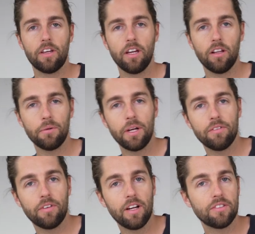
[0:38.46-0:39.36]
Gillaway
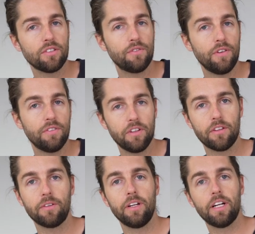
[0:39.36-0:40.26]
device is
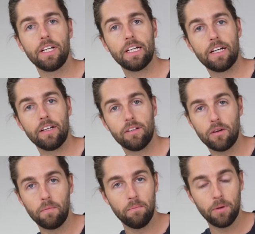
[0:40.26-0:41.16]
$53.99.
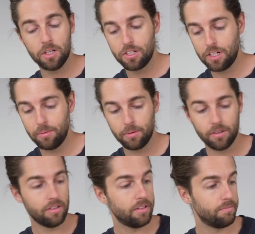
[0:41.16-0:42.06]
Much
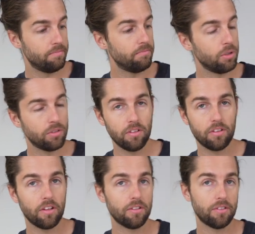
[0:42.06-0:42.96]
cheaper than most of these
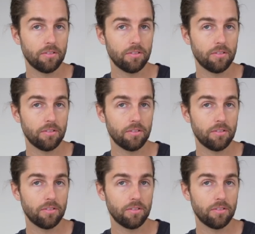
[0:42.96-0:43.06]
others.